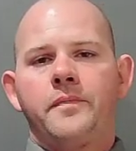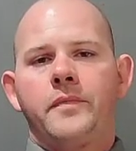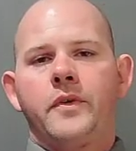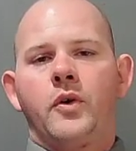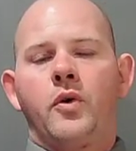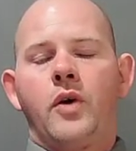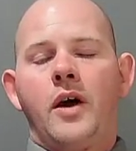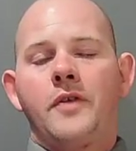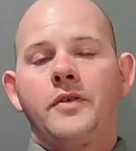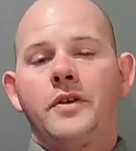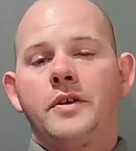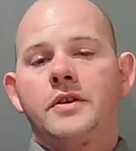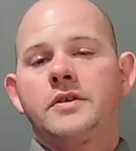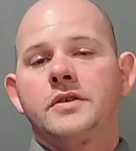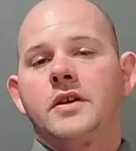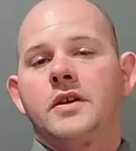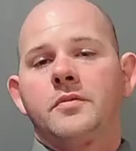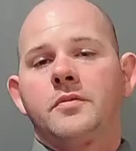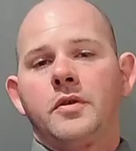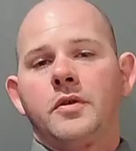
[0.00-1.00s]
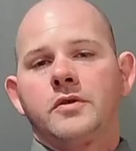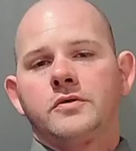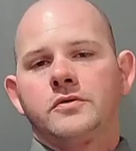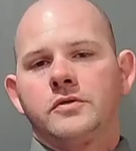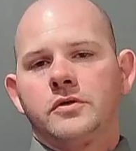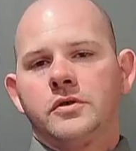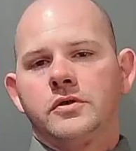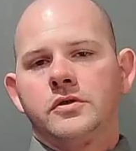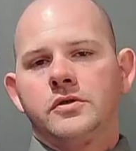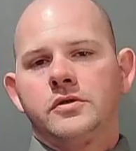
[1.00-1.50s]
Or I think this other
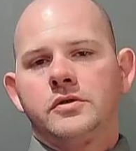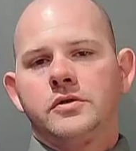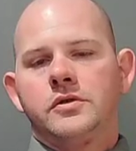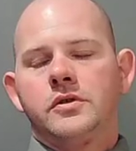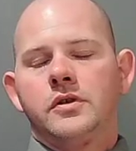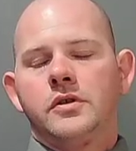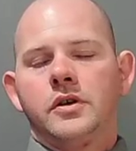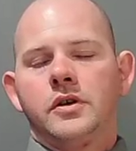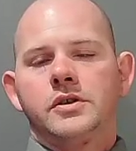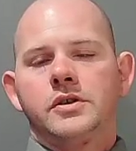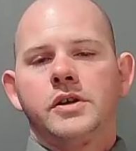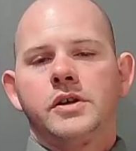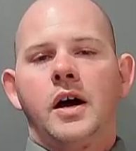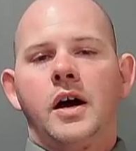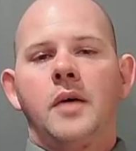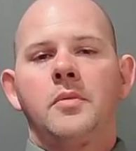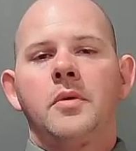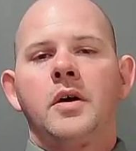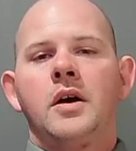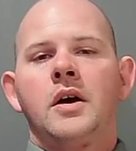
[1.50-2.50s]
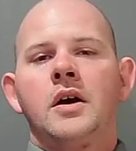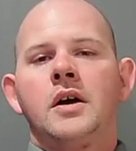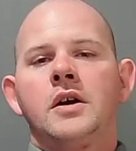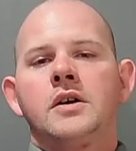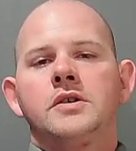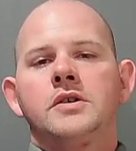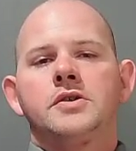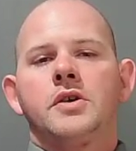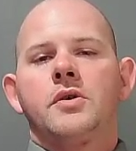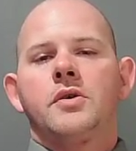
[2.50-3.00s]
person will do a good job.
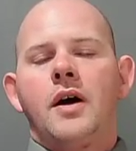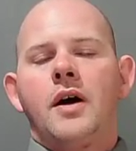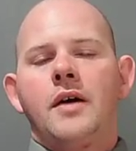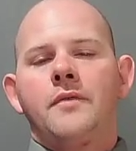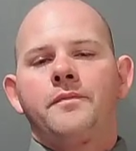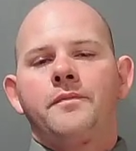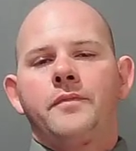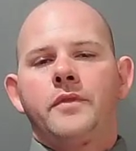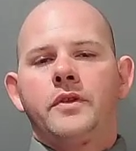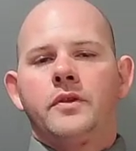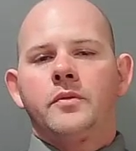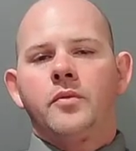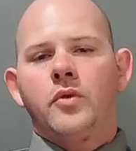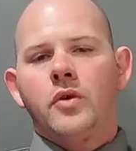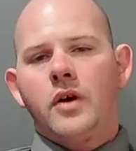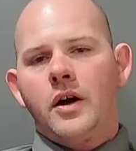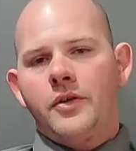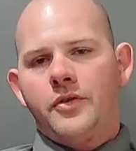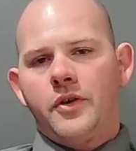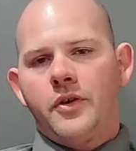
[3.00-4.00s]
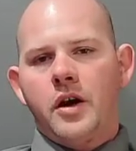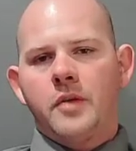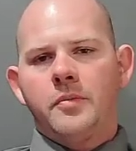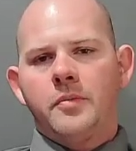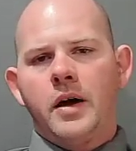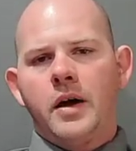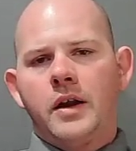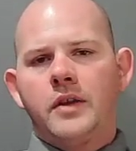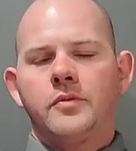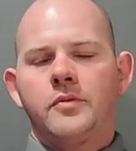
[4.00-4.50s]
So the more I thought
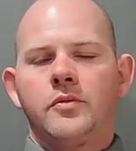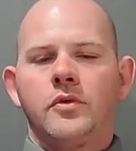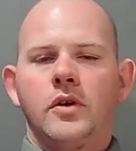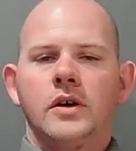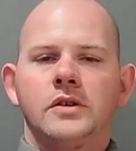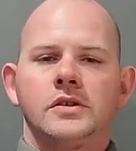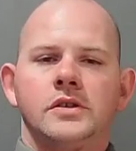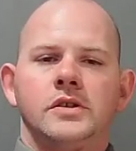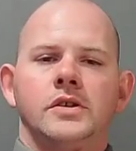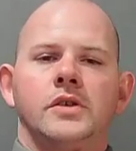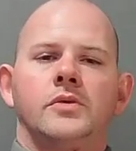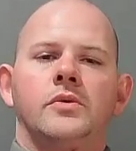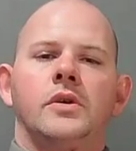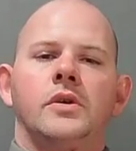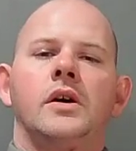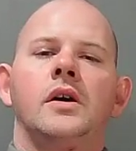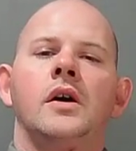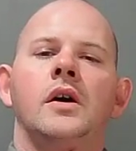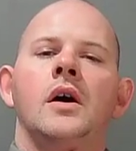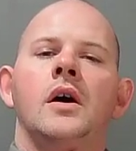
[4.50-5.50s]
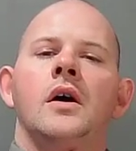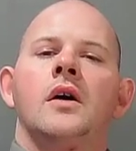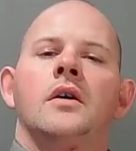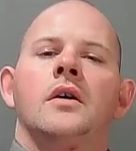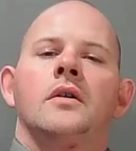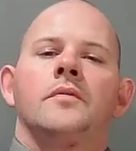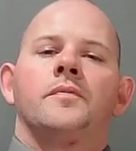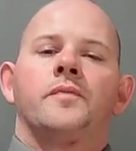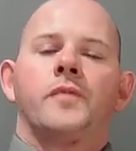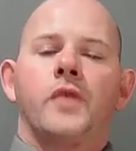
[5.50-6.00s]
about it, the more I said,
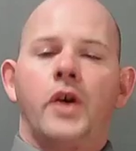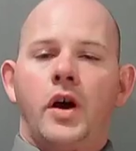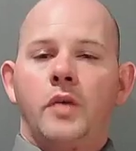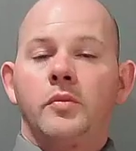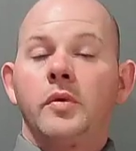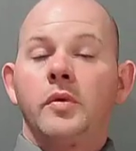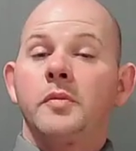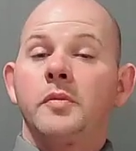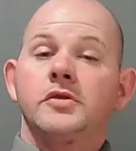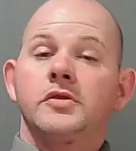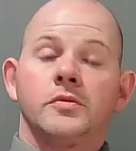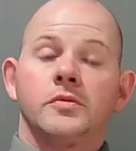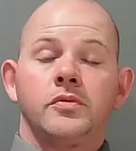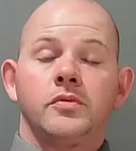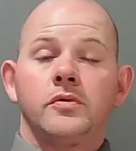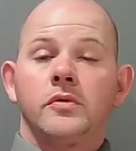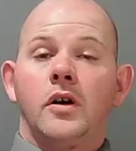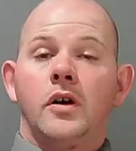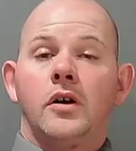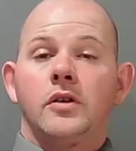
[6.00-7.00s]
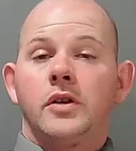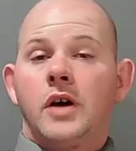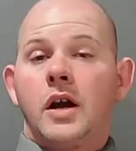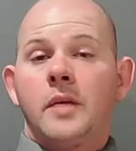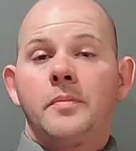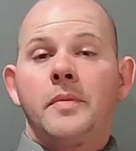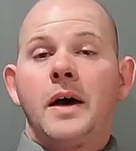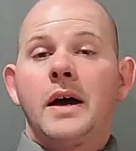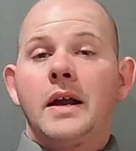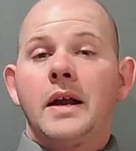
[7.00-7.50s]
term limits are not
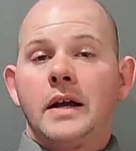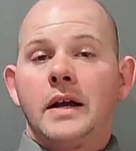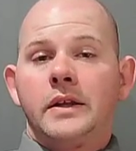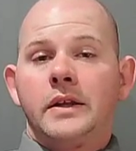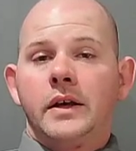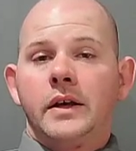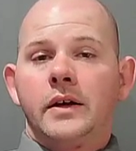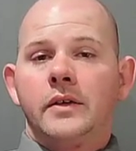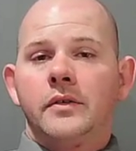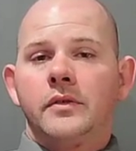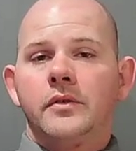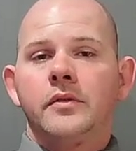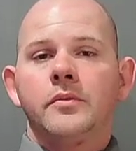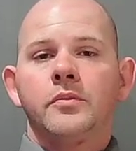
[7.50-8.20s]
a bad idea.